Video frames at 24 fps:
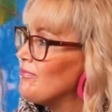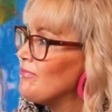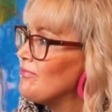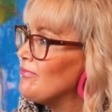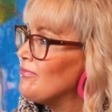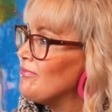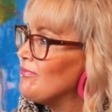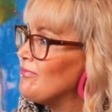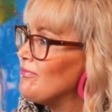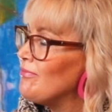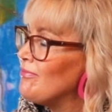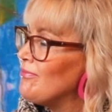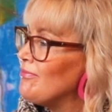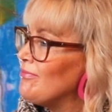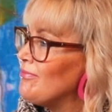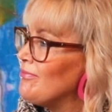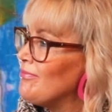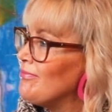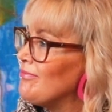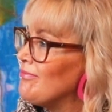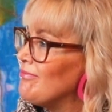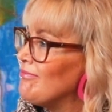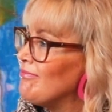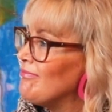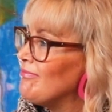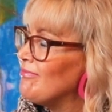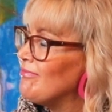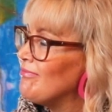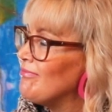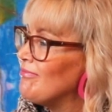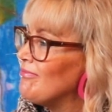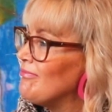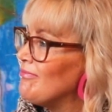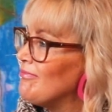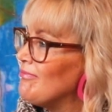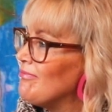
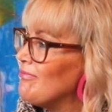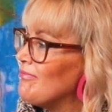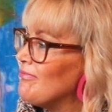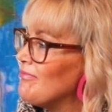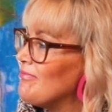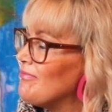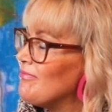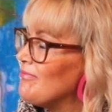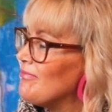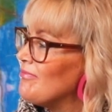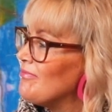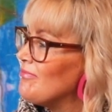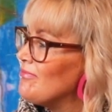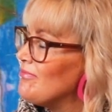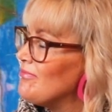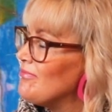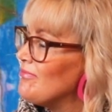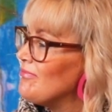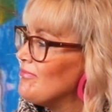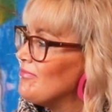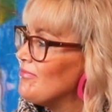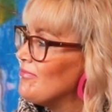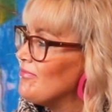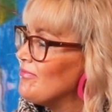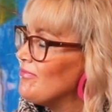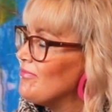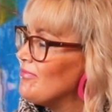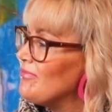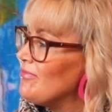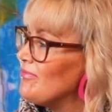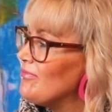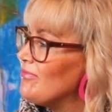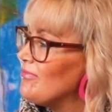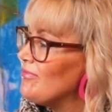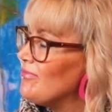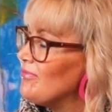
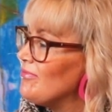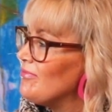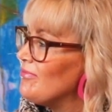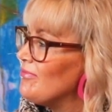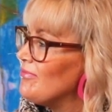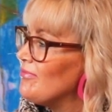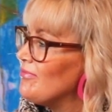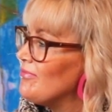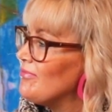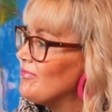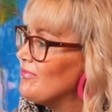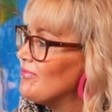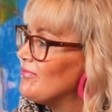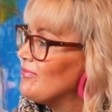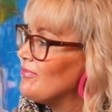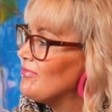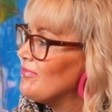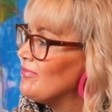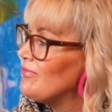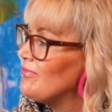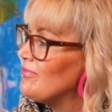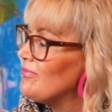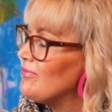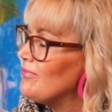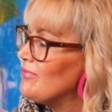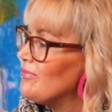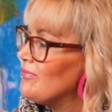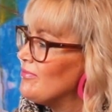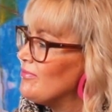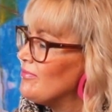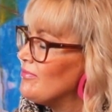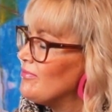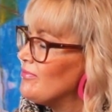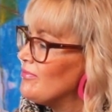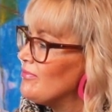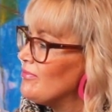
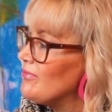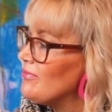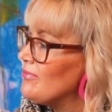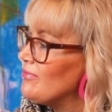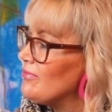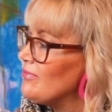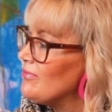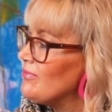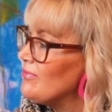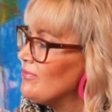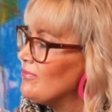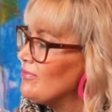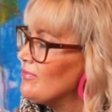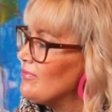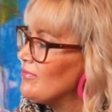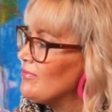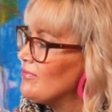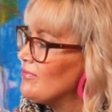(silent)